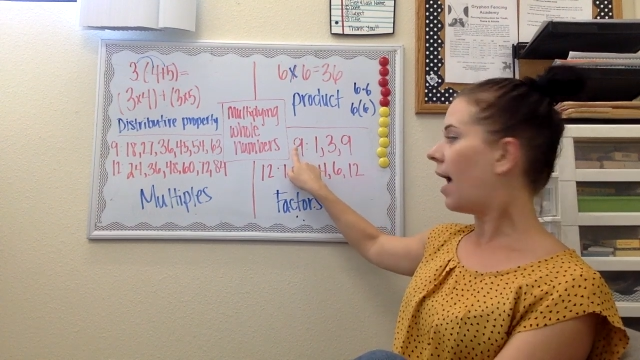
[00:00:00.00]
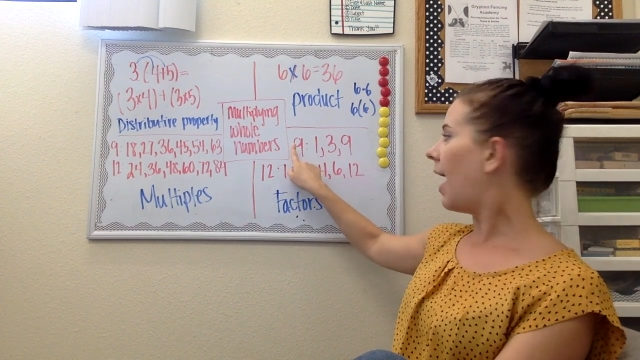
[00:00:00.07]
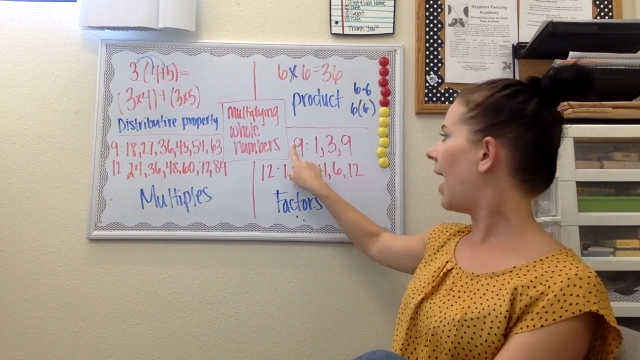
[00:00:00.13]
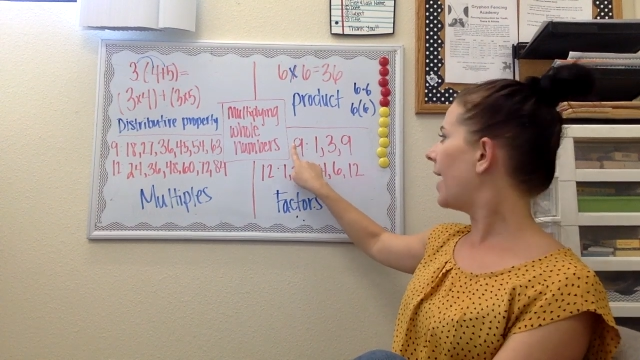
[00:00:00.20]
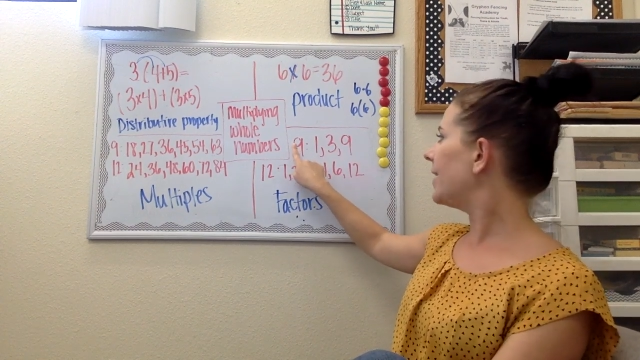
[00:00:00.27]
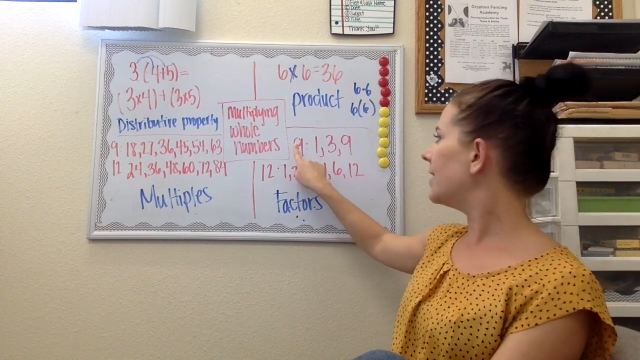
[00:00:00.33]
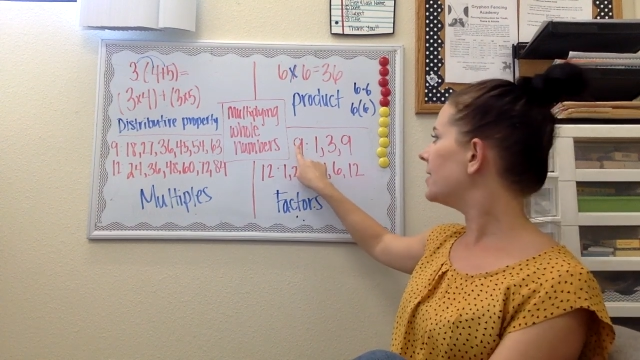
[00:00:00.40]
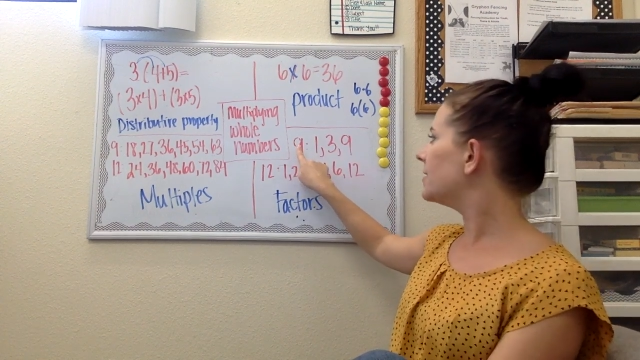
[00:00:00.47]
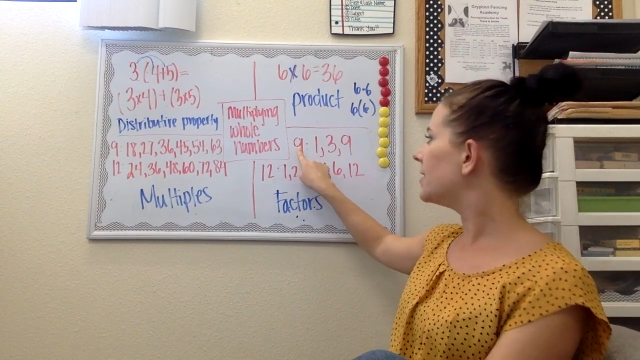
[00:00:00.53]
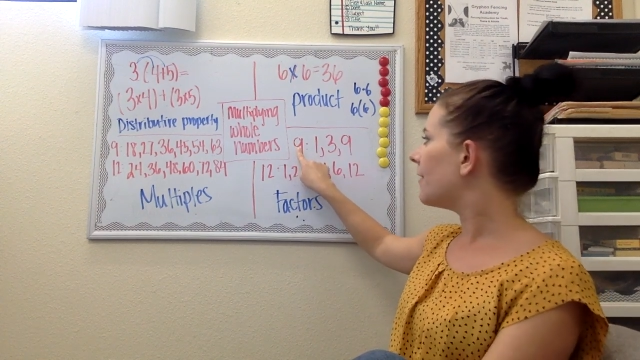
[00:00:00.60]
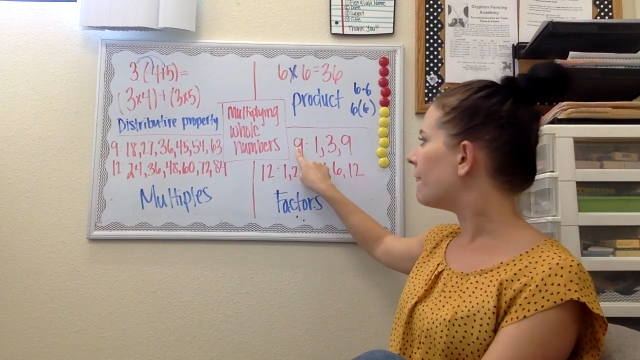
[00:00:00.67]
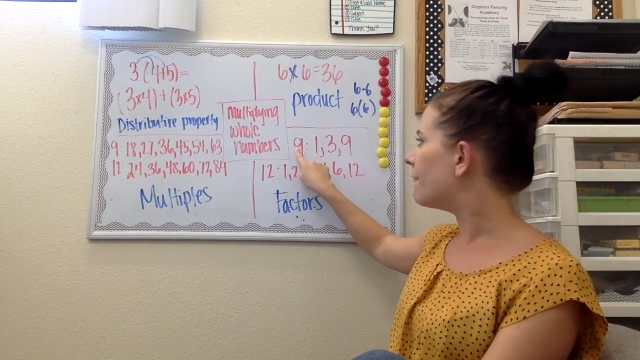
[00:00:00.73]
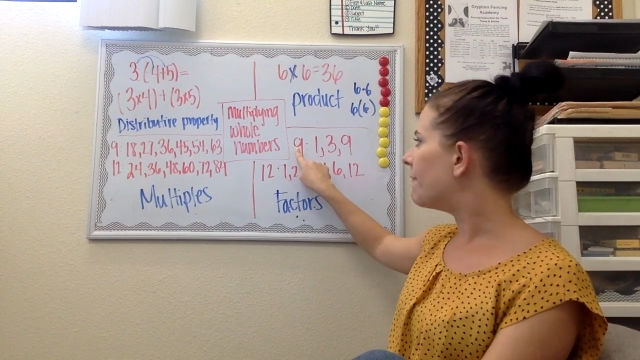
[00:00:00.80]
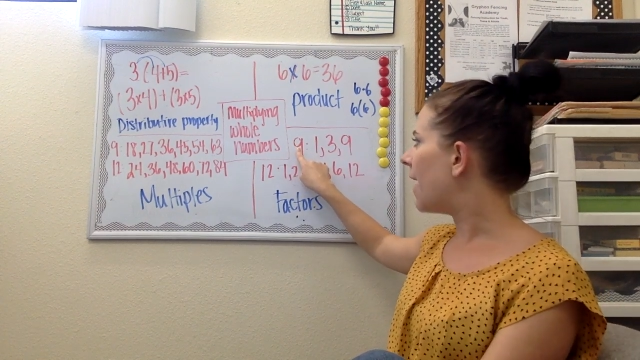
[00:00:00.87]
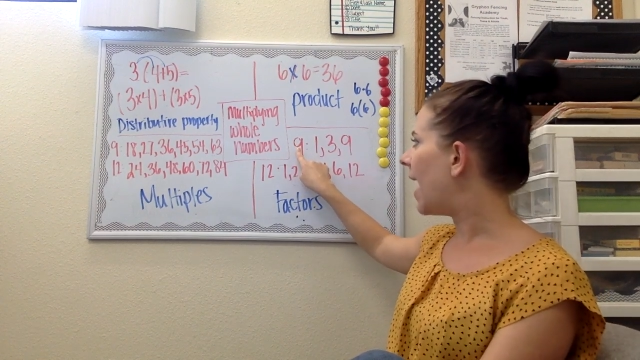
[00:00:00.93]
I can
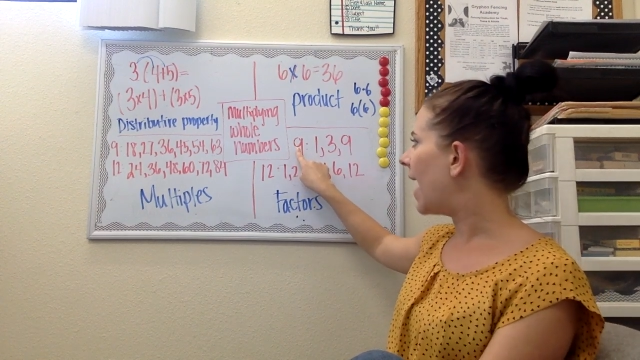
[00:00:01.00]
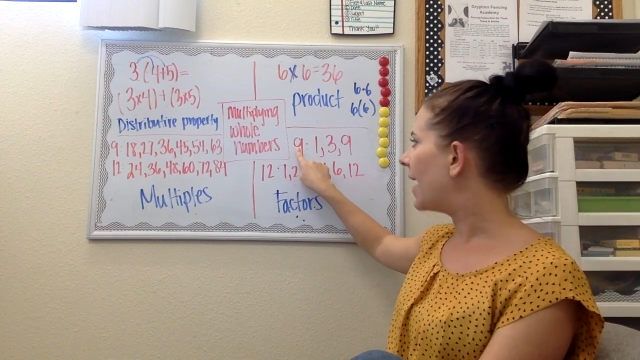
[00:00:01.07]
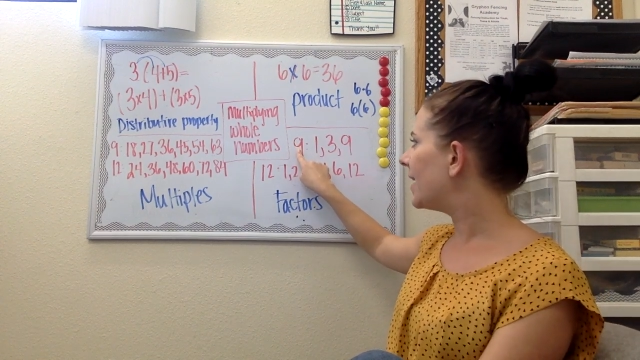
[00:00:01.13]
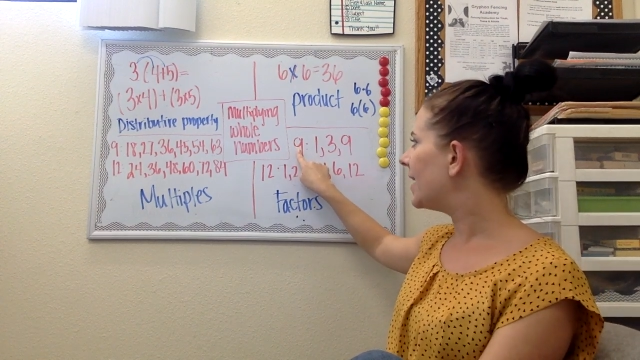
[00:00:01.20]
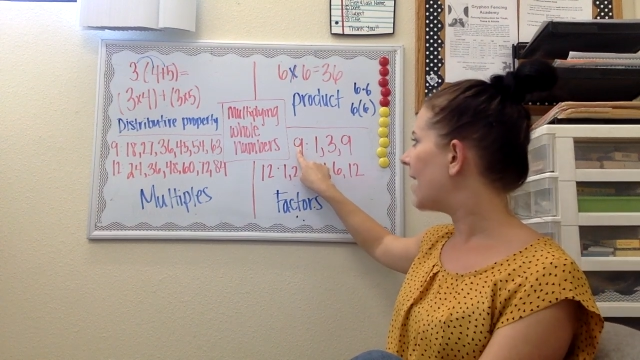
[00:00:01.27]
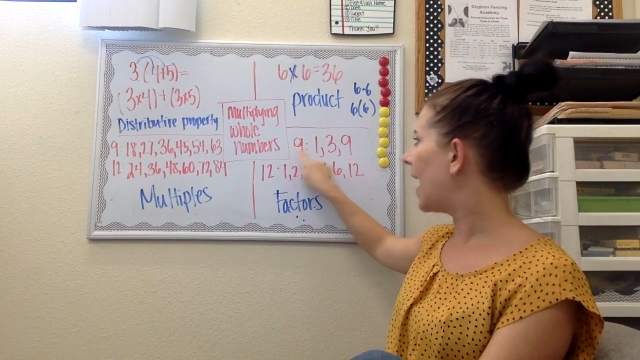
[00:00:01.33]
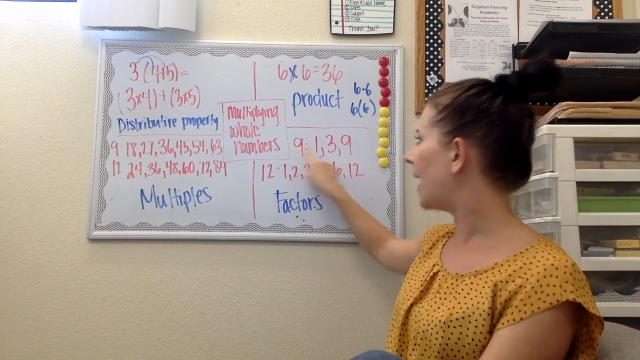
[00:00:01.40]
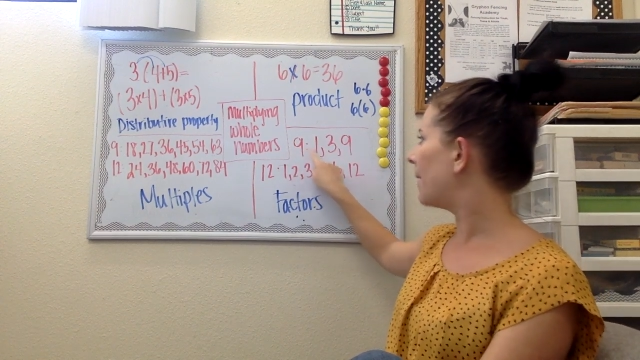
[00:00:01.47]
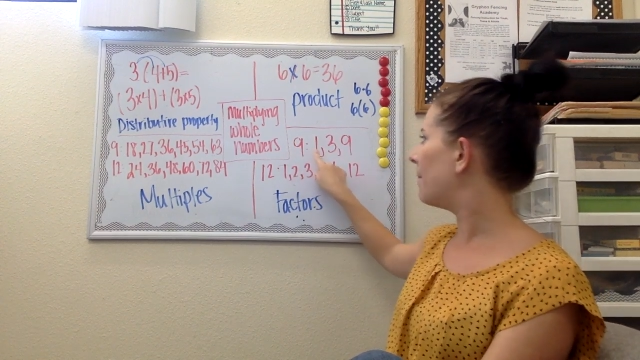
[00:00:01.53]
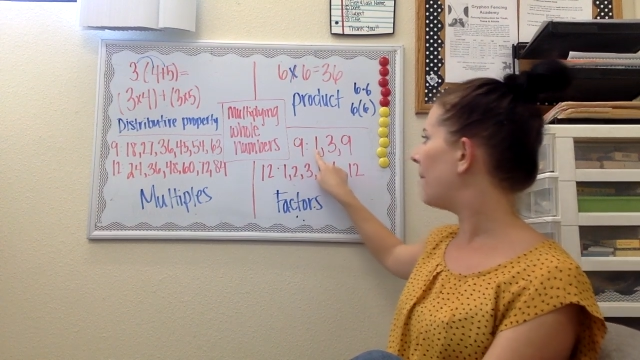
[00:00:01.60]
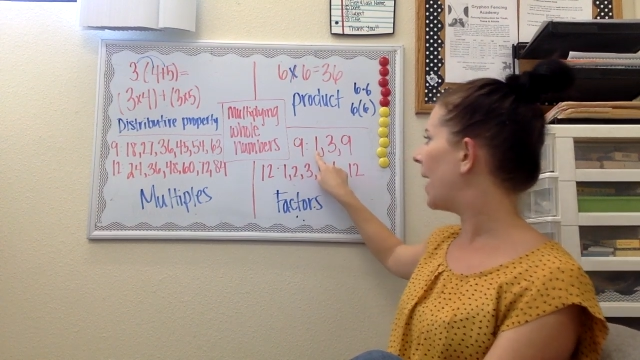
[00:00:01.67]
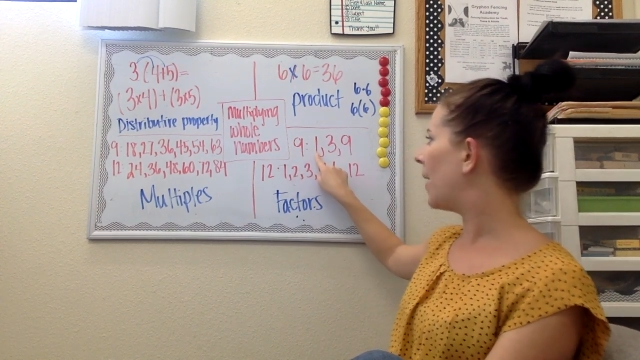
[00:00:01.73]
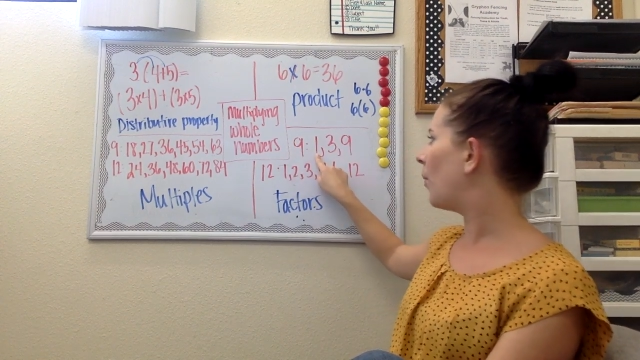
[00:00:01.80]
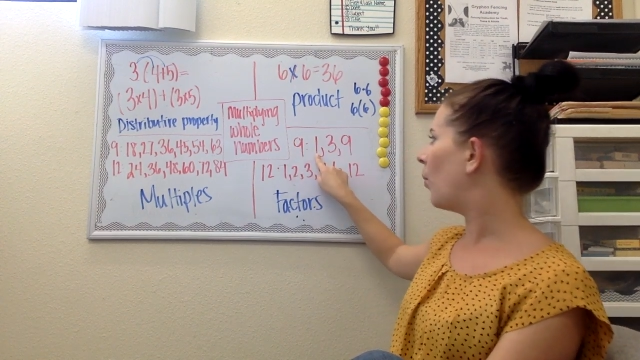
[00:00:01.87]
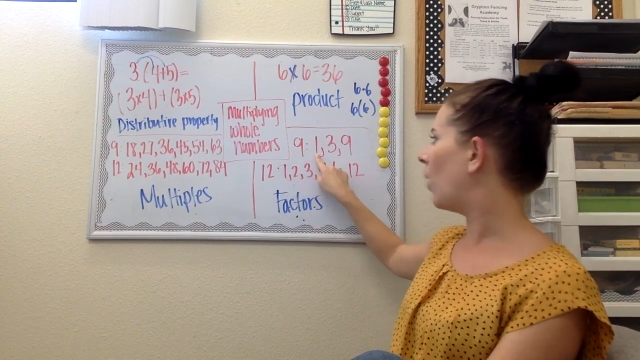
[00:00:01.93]
divide 9
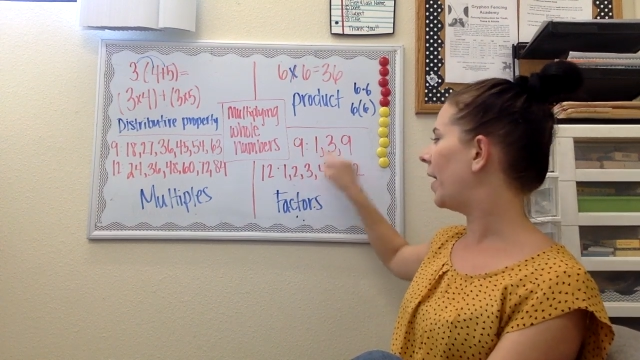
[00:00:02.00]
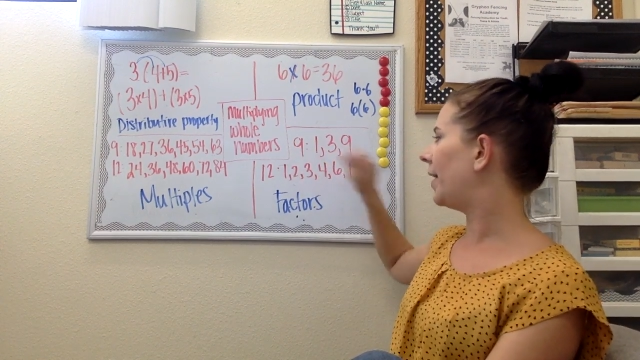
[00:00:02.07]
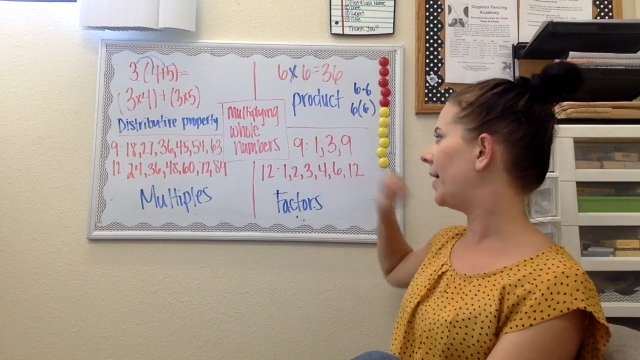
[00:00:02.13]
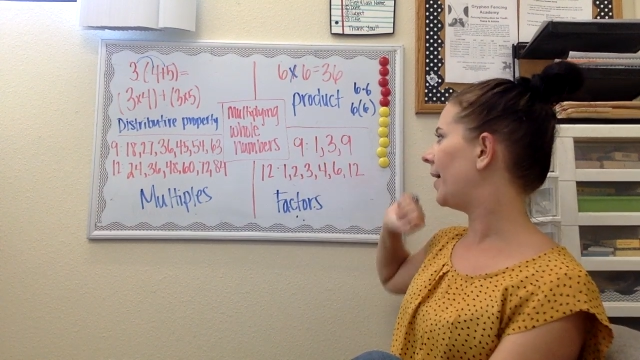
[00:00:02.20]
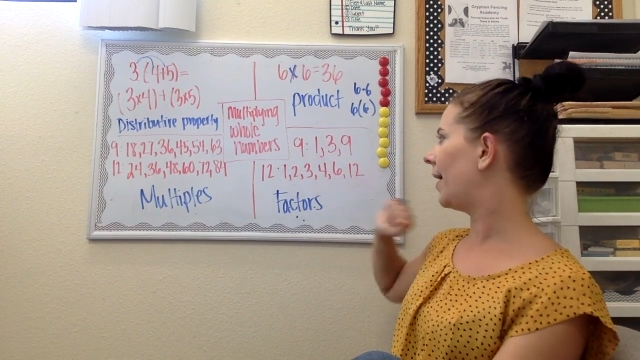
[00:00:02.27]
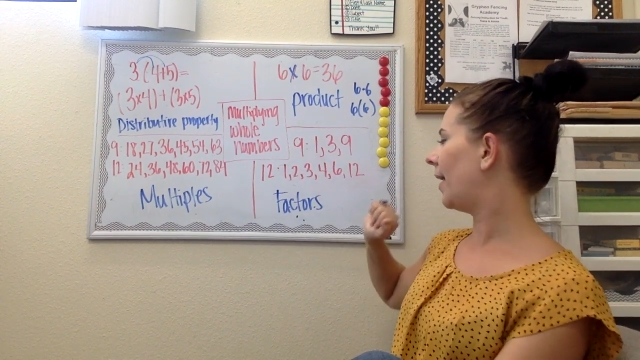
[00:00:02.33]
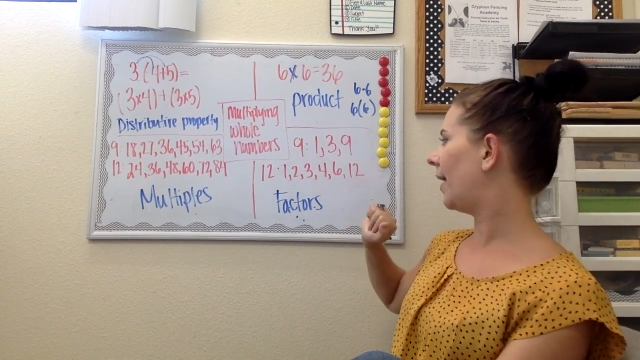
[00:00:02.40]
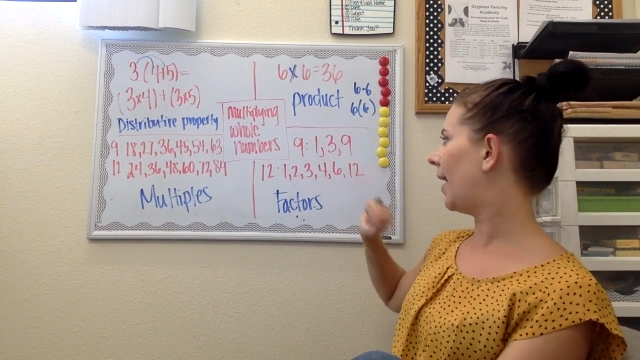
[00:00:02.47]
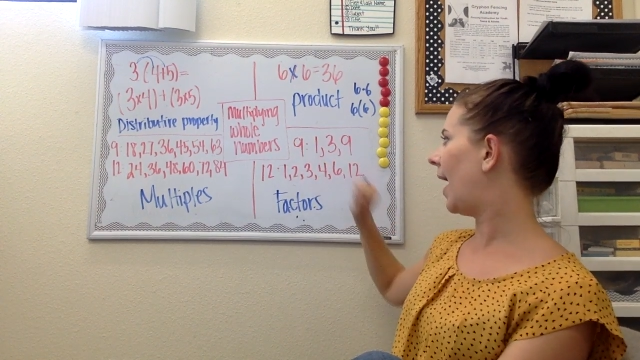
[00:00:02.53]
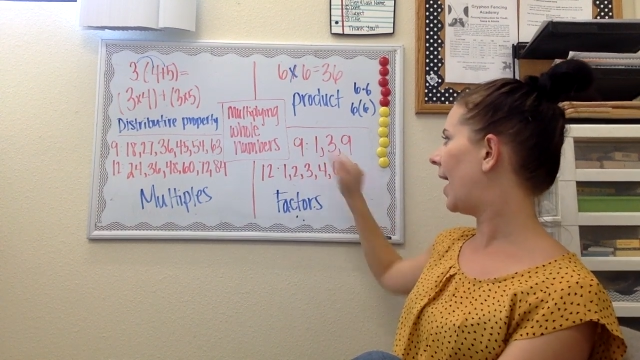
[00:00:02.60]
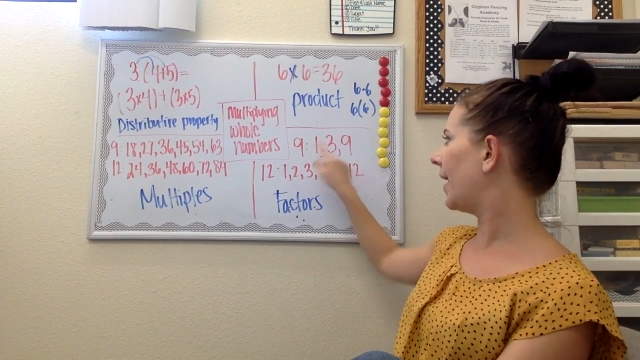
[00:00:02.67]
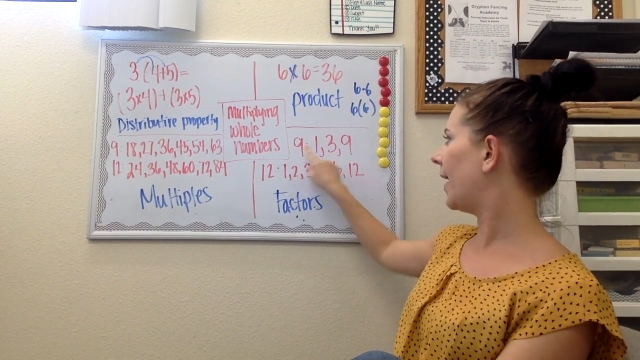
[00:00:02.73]
by 1 and get 9.